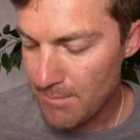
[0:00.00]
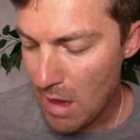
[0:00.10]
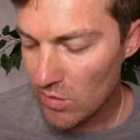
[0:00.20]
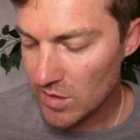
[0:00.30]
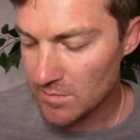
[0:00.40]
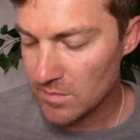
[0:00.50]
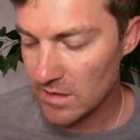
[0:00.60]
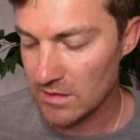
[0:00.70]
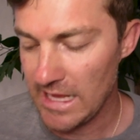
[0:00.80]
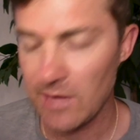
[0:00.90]
Malcolm
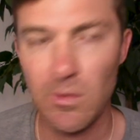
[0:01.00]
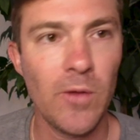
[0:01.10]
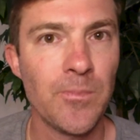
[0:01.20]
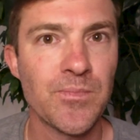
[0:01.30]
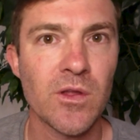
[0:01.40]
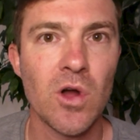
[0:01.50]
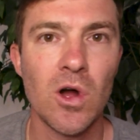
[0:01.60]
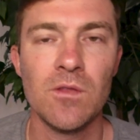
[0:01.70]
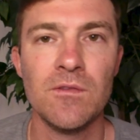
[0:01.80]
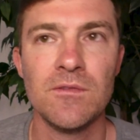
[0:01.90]
Gladwell
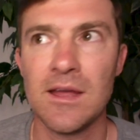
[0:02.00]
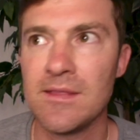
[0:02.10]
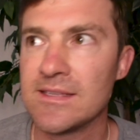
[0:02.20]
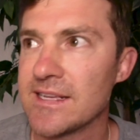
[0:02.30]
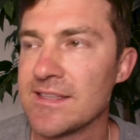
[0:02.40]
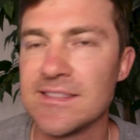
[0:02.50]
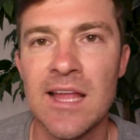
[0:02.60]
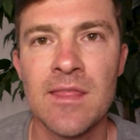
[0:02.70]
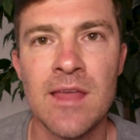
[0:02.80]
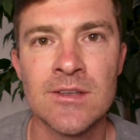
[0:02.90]
called it's like the
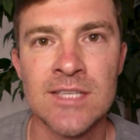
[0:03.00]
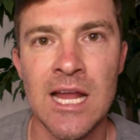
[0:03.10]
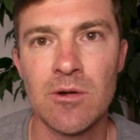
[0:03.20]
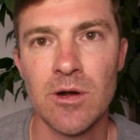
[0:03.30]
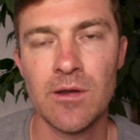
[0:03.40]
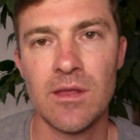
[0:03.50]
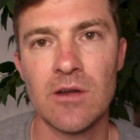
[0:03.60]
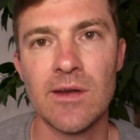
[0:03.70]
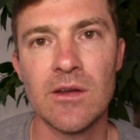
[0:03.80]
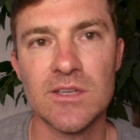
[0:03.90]
10,000 hour
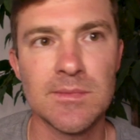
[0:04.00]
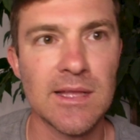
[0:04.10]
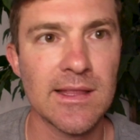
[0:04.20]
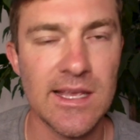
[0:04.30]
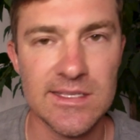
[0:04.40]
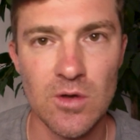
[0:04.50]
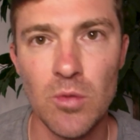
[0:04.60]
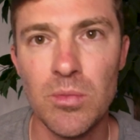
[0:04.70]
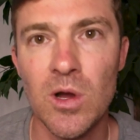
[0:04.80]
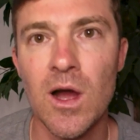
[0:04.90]
theory or something like that. His
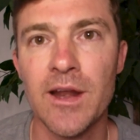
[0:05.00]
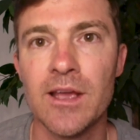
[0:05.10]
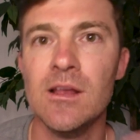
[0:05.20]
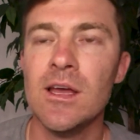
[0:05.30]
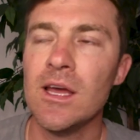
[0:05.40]
whole book on it.